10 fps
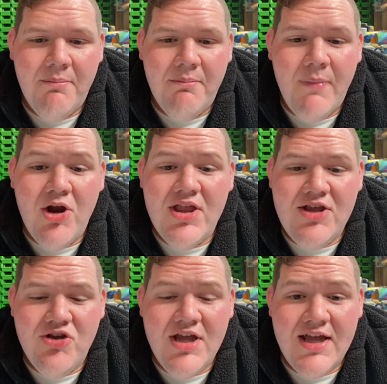Merrily,
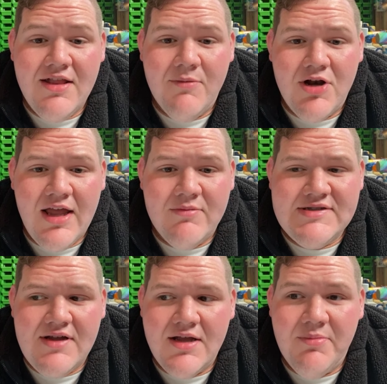you can get them on
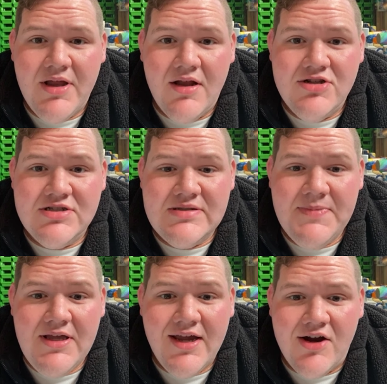Amazon, but just
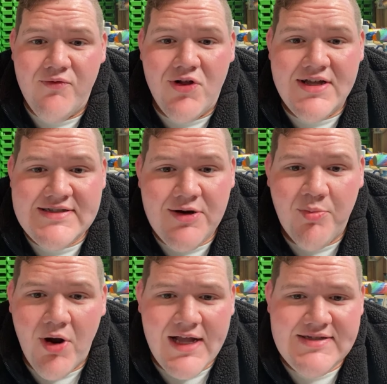be careful because they're
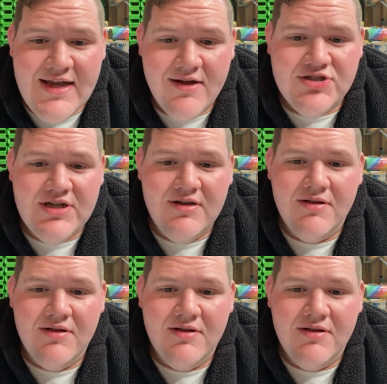price gouging.